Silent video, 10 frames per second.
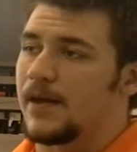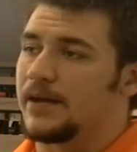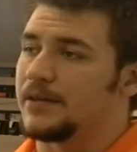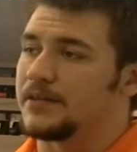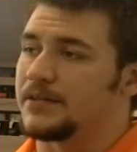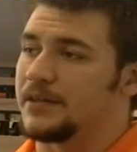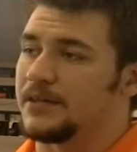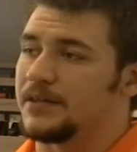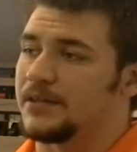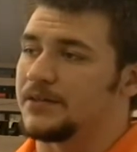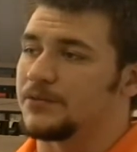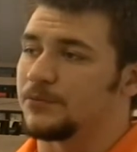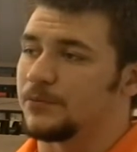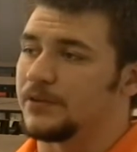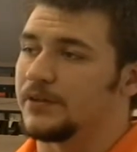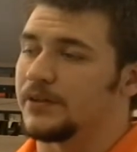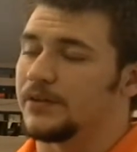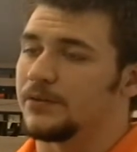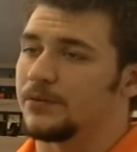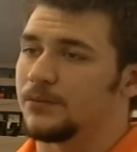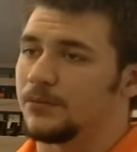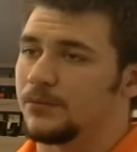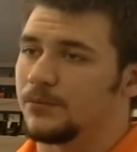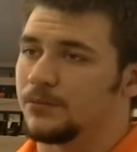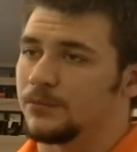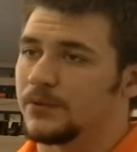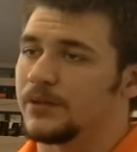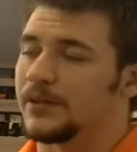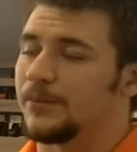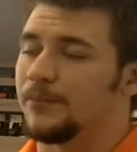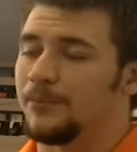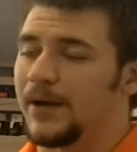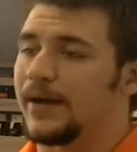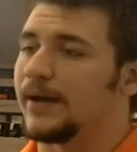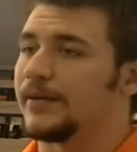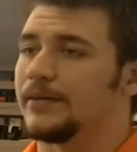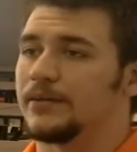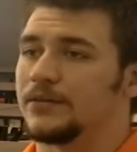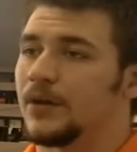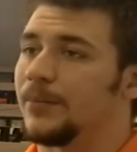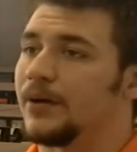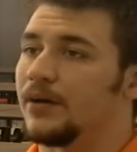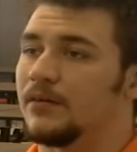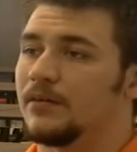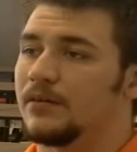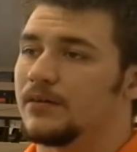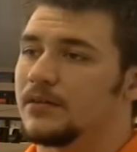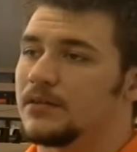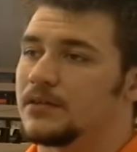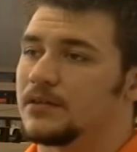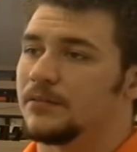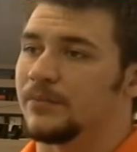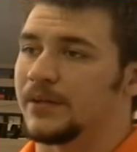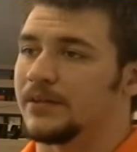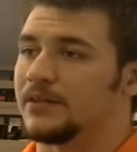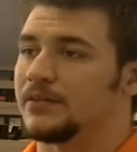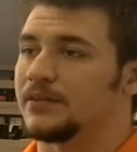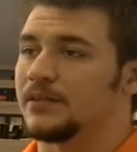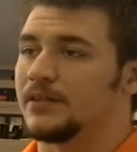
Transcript: And it's really a bad idea to drop out, because